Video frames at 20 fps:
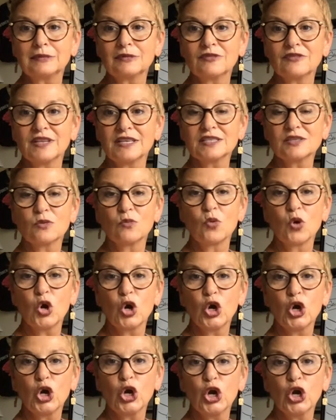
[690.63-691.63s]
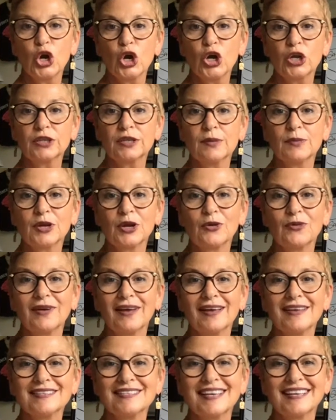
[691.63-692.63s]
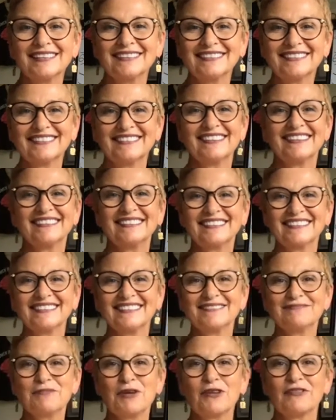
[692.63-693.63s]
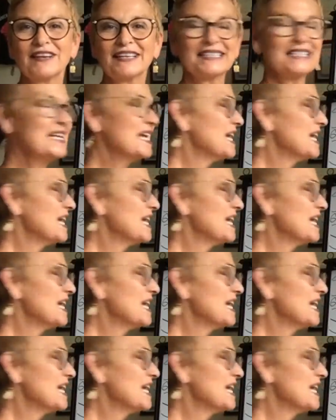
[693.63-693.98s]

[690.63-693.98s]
This work. Here we go. How's that? Good. Perfect.